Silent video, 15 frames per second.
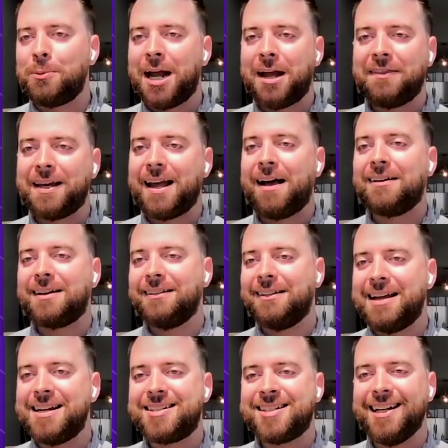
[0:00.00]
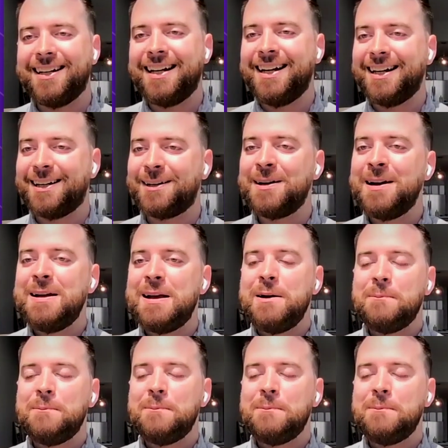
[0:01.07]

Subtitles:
me on the calculation here,